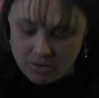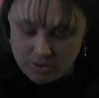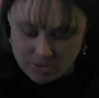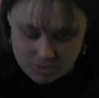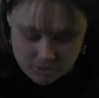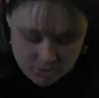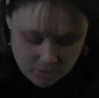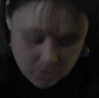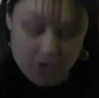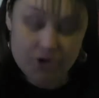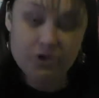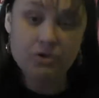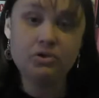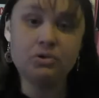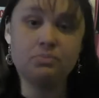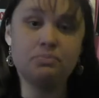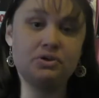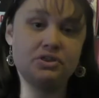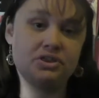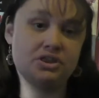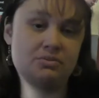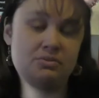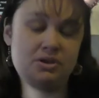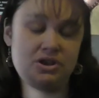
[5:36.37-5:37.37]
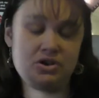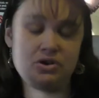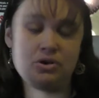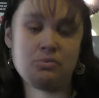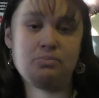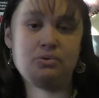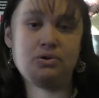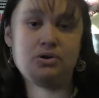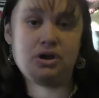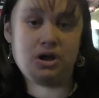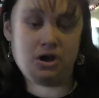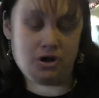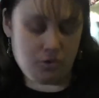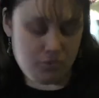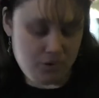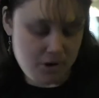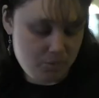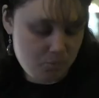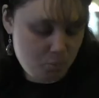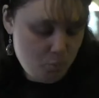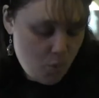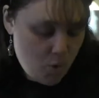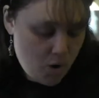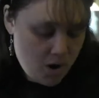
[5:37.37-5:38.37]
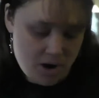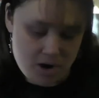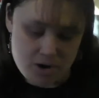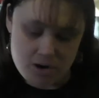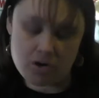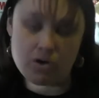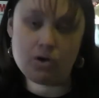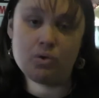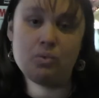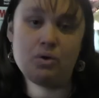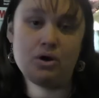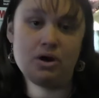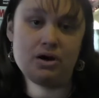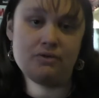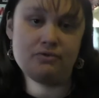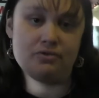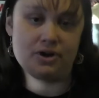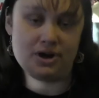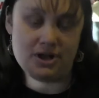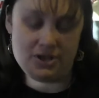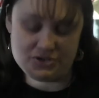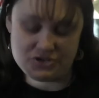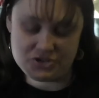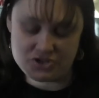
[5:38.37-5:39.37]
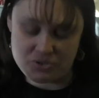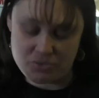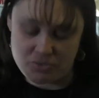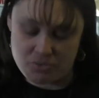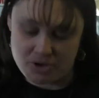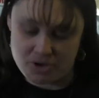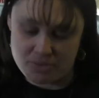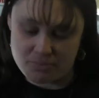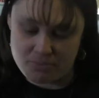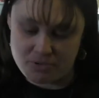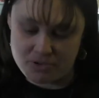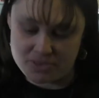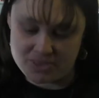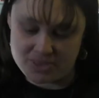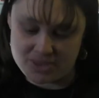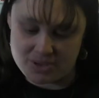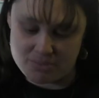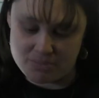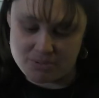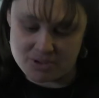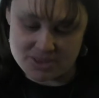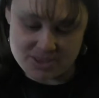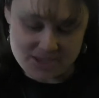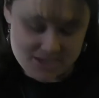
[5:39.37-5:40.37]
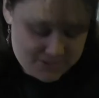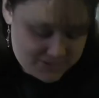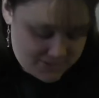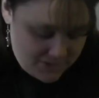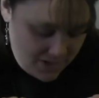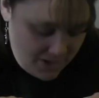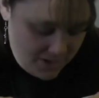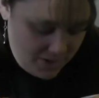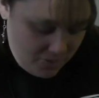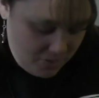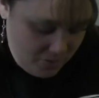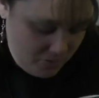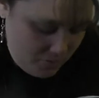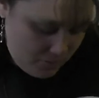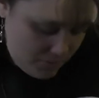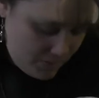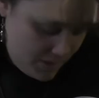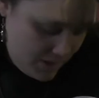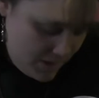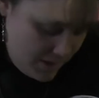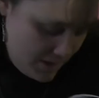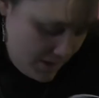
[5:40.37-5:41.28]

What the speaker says: or you could put them in your grimoire or wherever else you want to put them, but that's kind of cool.